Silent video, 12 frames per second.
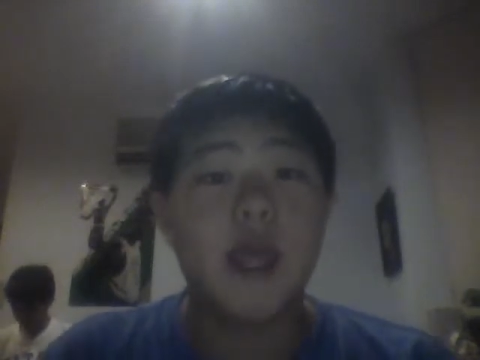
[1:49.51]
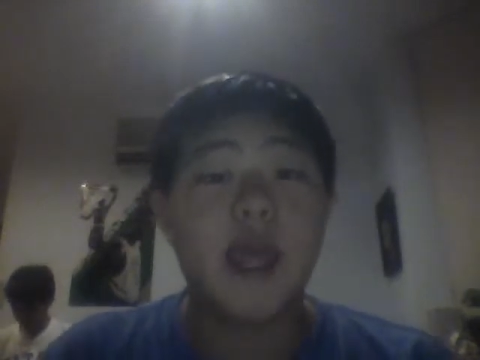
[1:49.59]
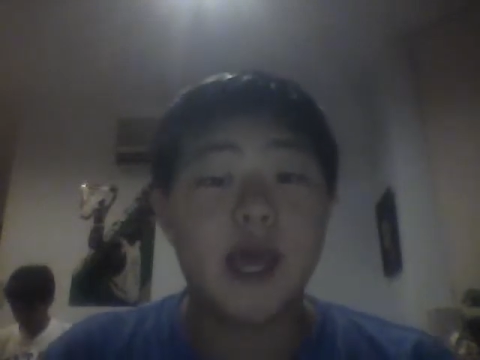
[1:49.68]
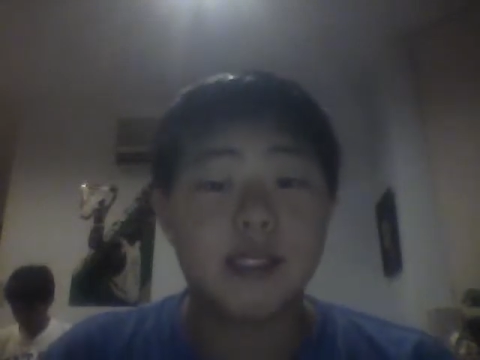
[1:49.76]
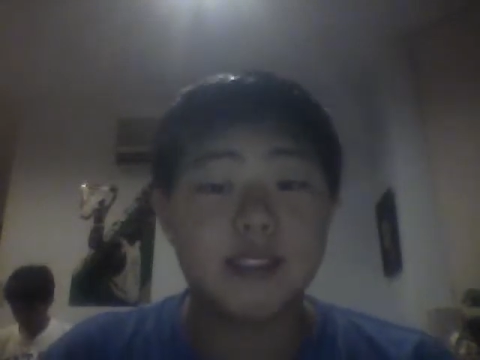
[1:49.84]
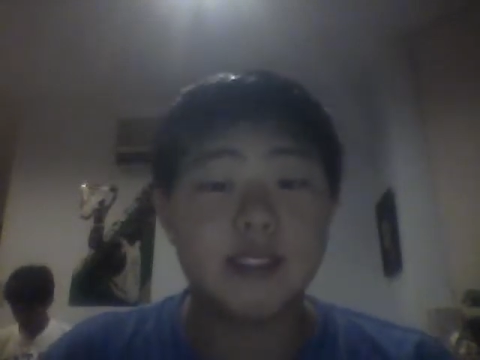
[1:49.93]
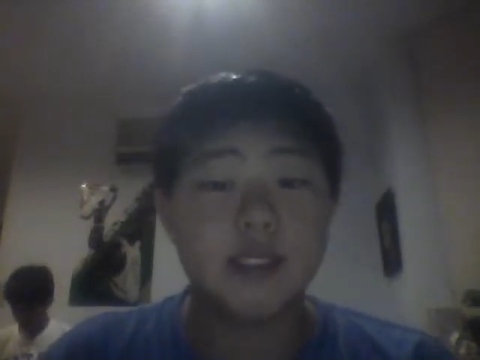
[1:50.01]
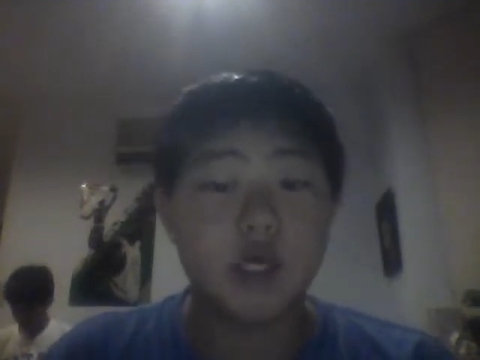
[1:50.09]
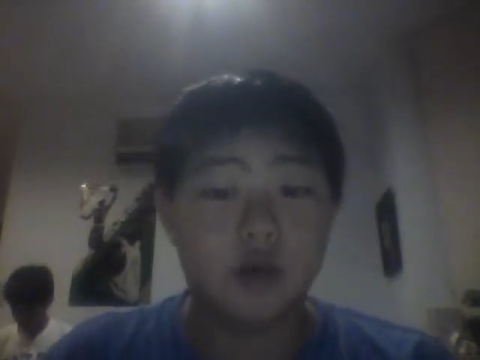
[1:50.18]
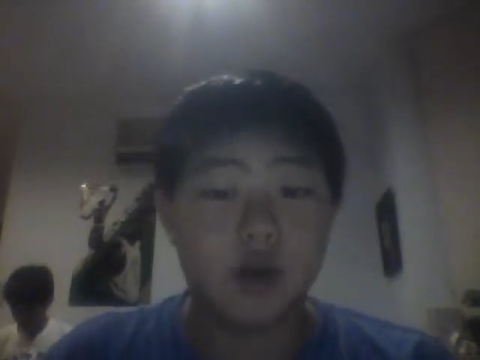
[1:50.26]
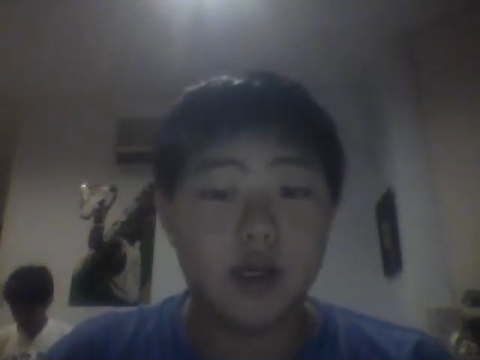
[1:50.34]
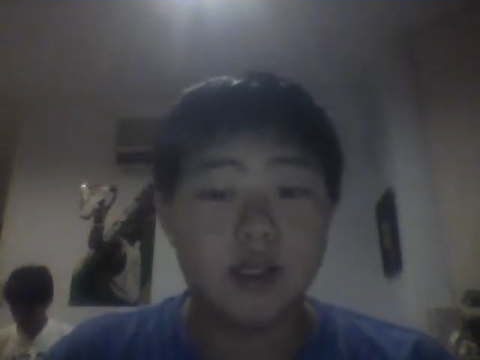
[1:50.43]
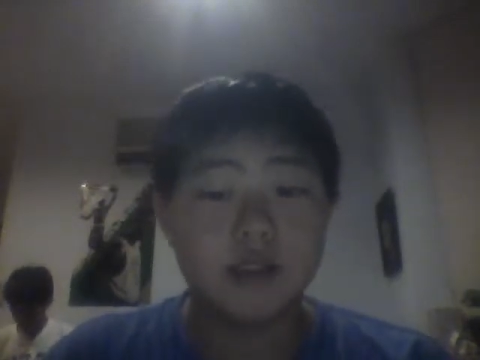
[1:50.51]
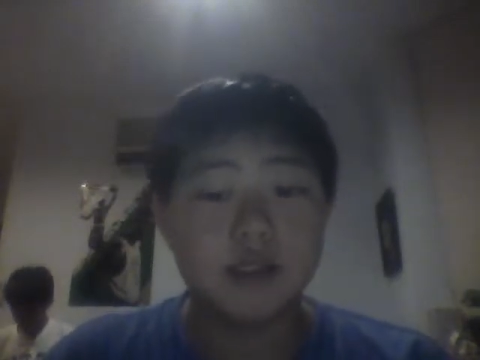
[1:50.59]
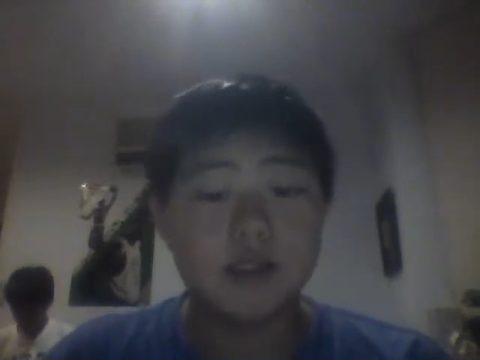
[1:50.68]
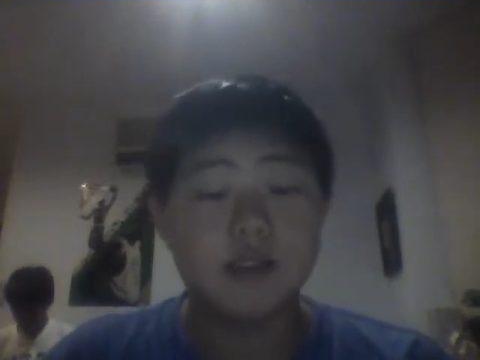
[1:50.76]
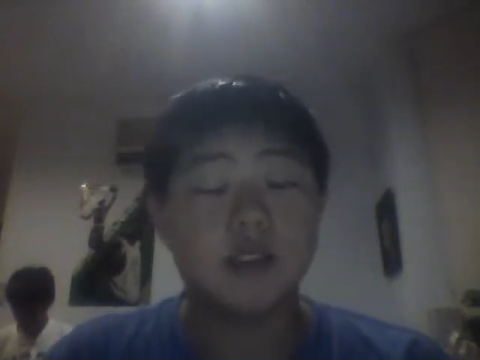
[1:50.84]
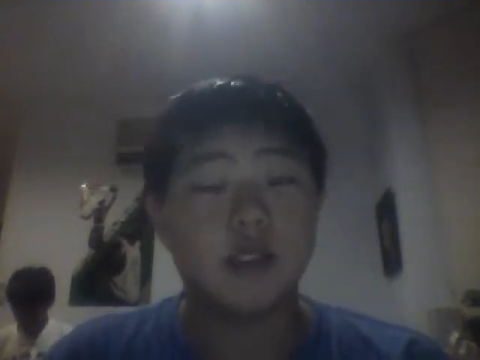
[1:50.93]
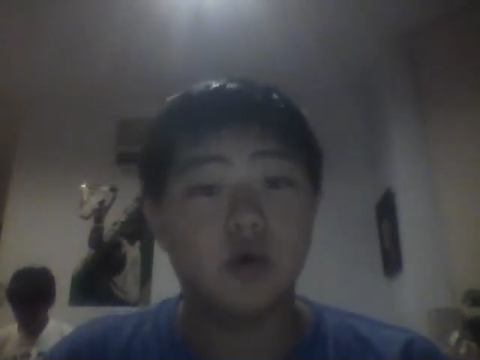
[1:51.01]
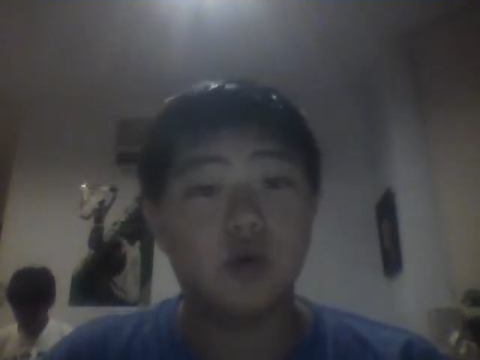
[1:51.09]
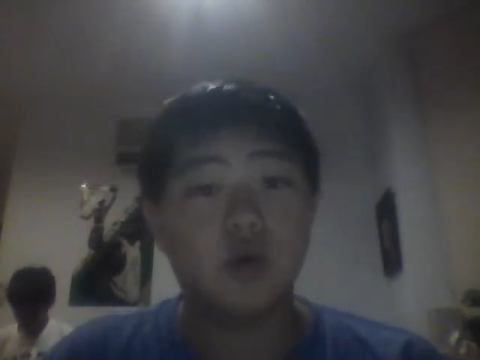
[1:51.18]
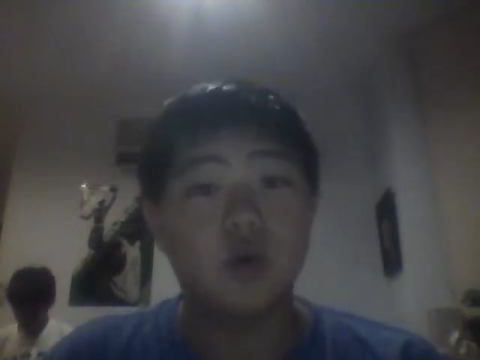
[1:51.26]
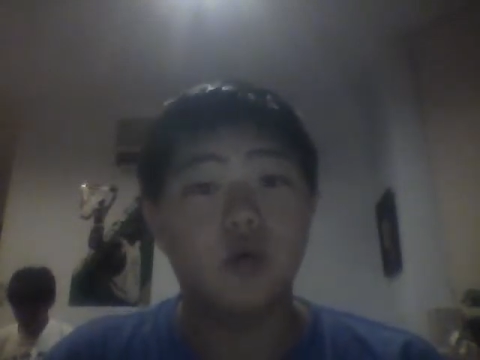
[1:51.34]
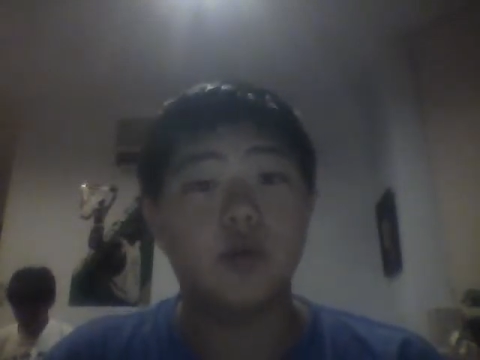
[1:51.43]
anticodons to
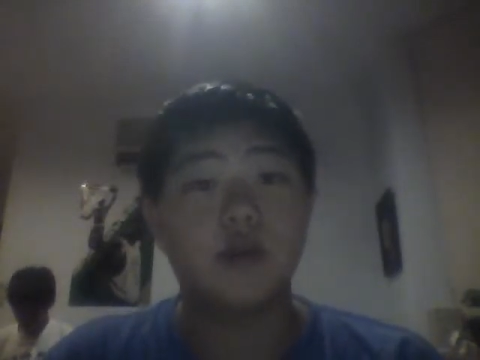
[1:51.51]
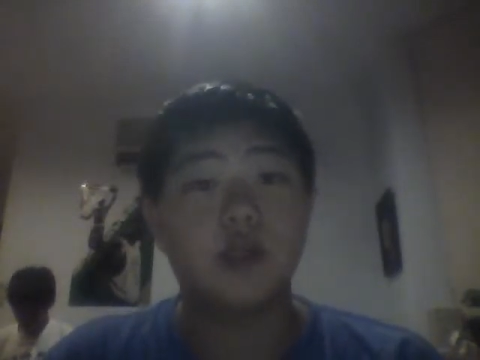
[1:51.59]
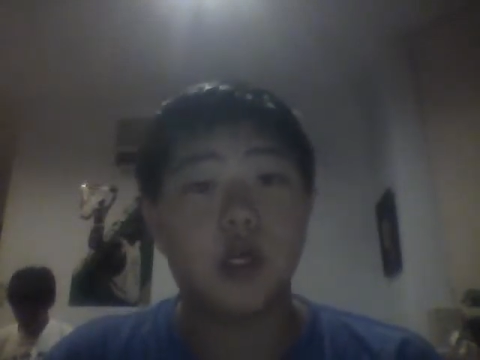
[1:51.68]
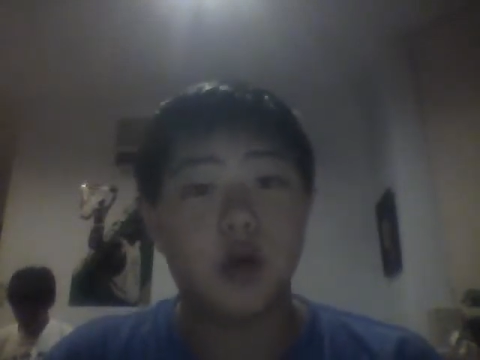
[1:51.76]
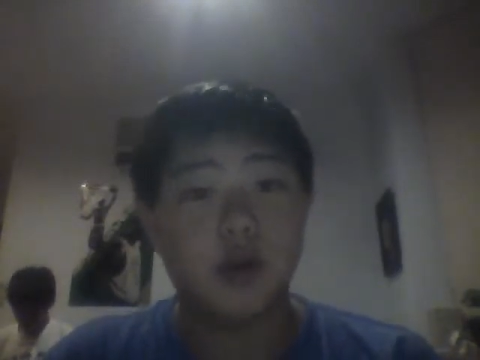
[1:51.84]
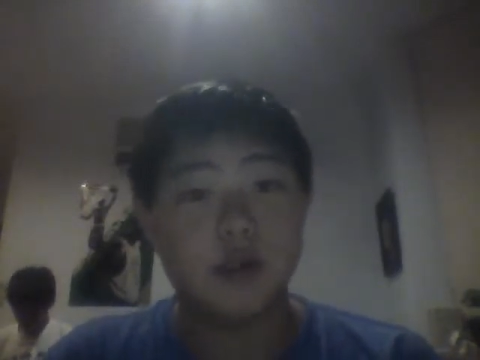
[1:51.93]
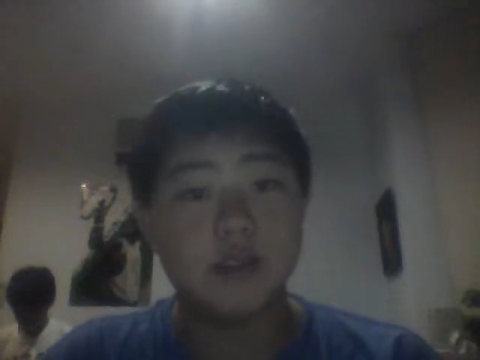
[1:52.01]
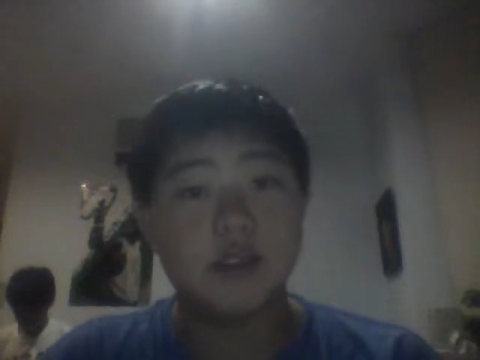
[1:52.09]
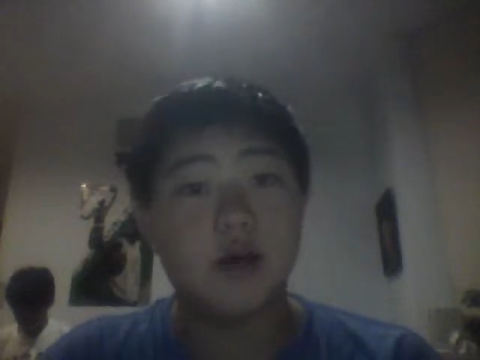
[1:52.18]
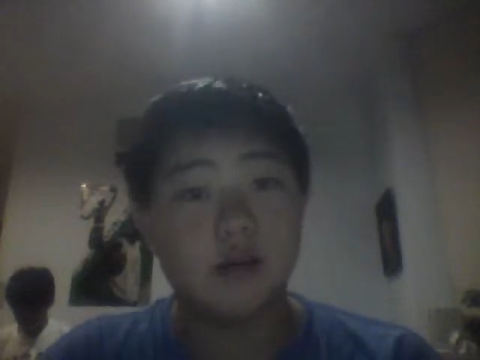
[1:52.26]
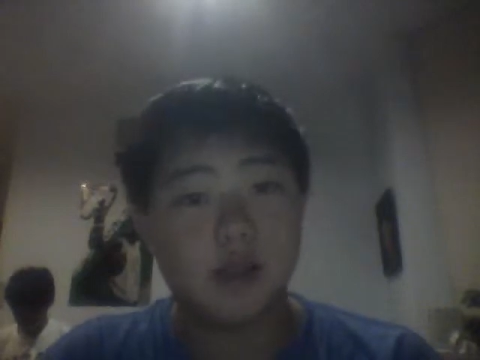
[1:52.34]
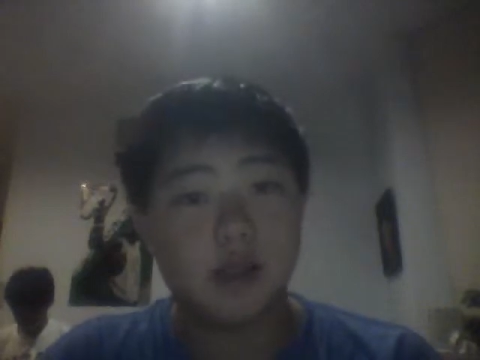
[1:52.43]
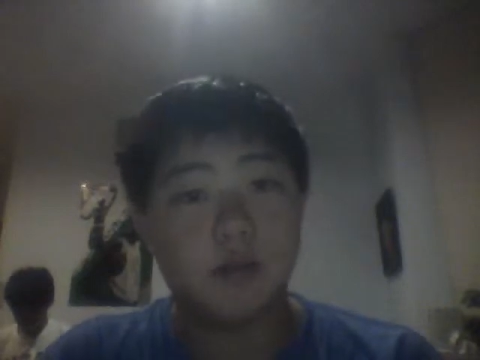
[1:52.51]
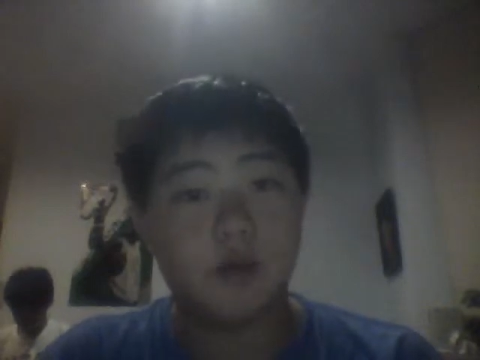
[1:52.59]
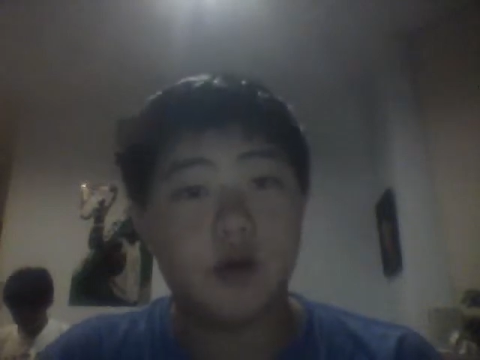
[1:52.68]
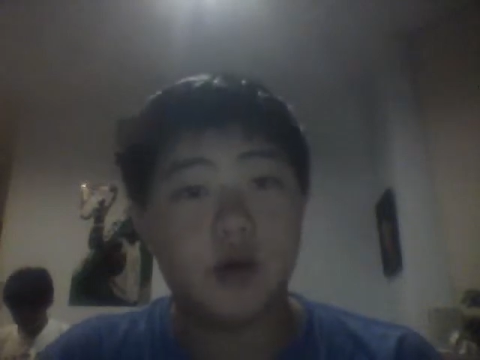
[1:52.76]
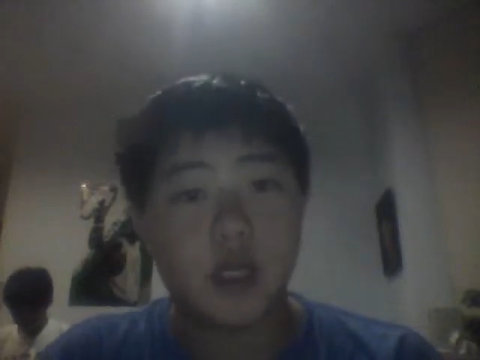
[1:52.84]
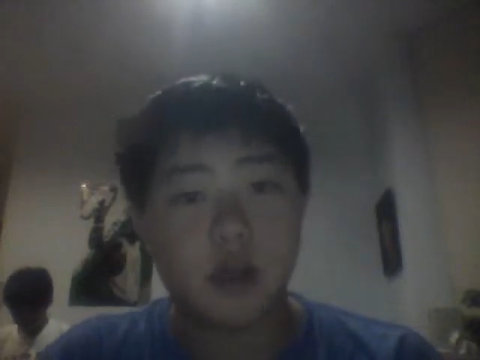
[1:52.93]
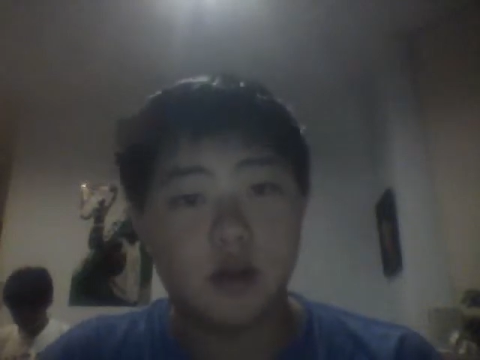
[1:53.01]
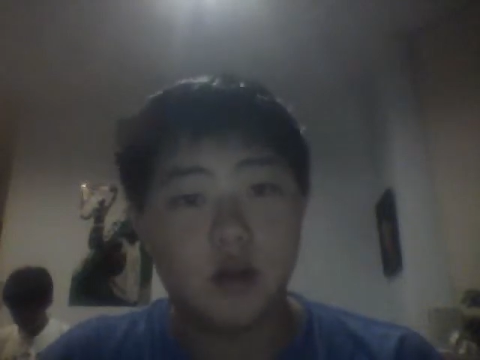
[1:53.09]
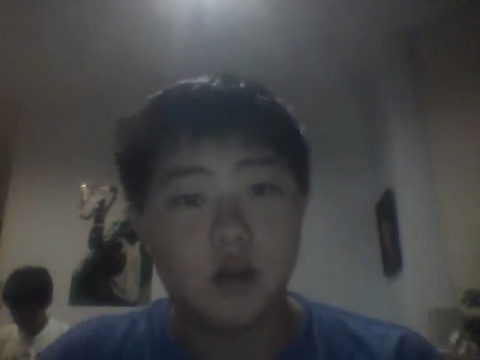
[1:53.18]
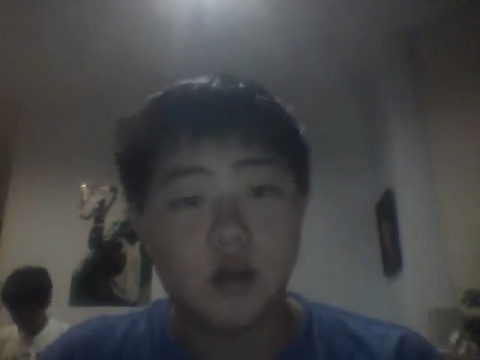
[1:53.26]
go with the codons on the mRNA.